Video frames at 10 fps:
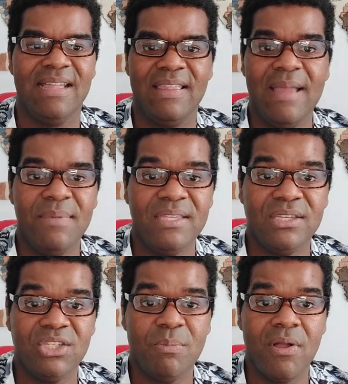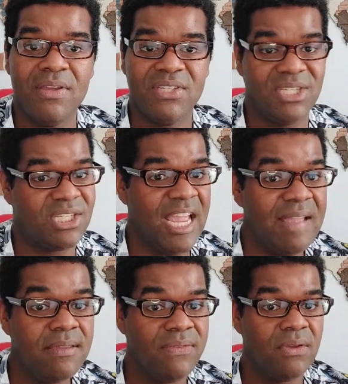That means that she probably is
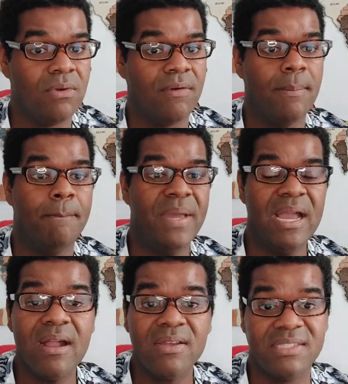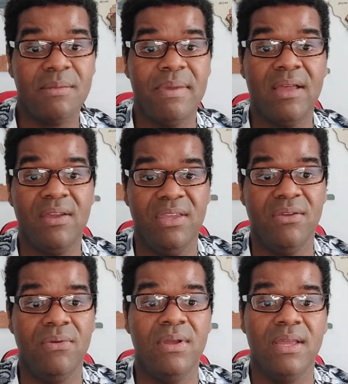ashamed of you or embarrassed about
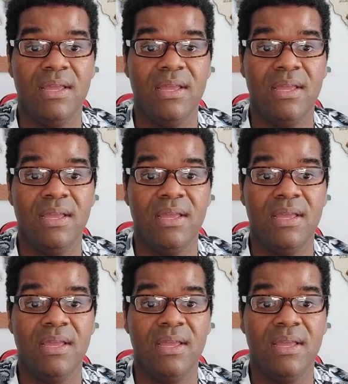you.